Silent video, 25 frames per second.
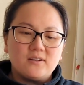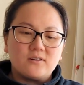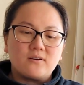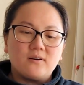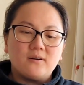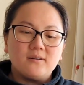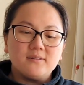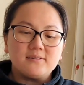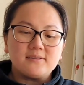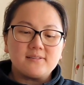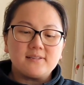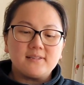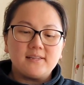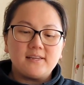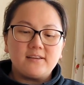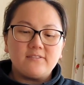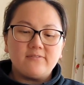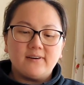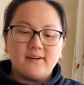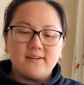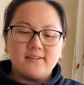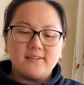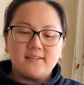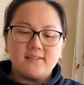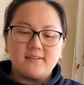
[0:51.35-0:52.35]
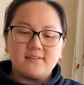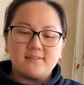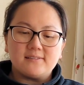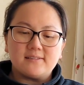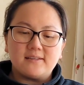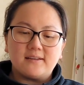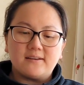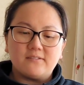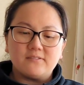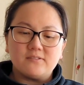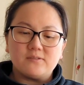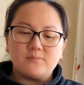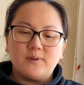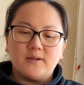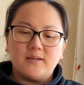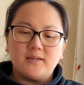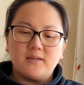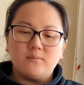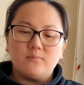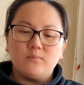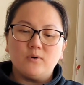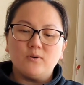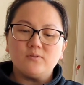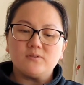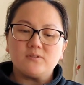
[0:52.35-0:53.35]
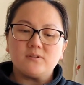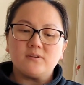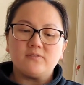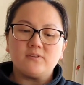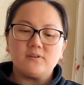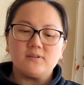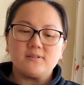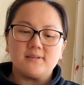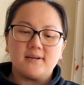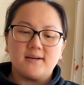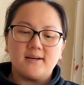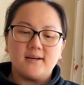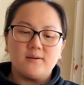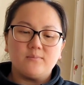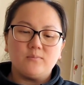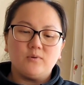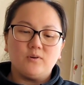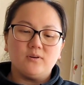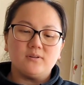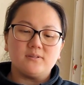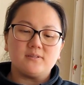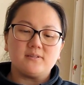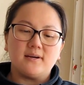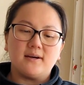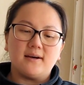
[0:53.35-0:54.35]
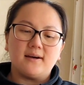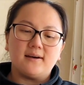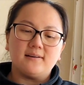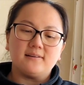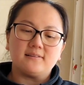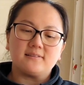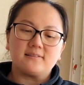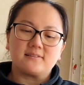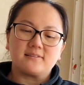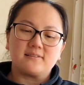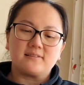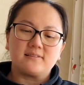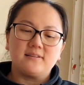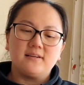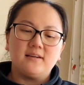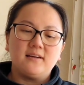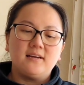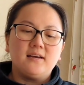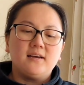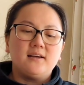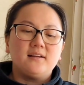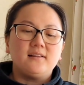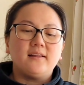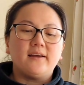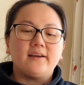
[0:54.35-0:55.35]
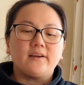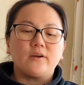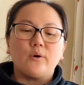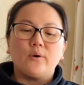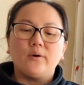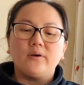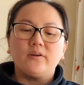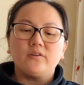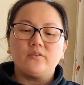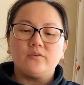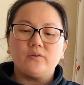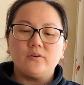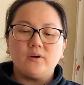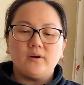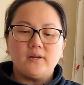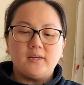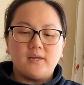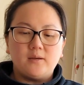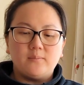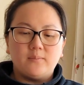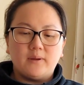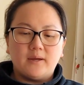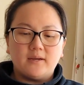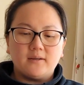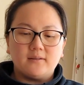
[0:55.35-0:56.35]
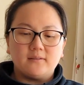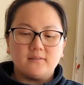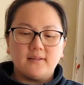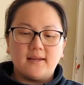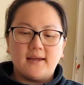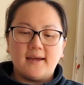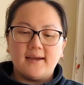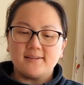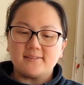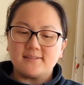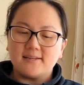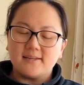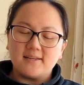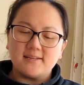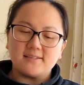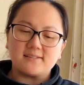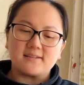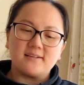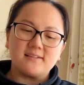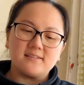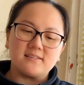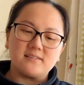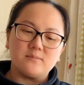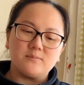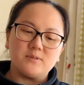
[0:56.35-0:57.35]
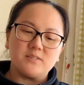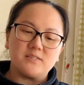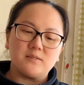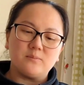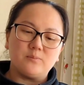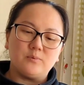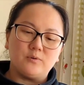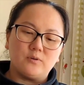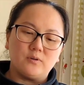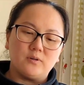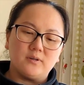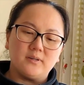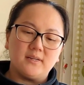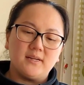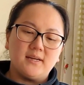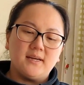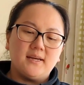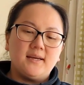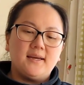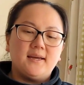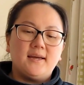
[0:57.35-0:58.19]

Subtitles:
Constantly finding yourself spending most of your time on tasks like going through your email, acting as customer support,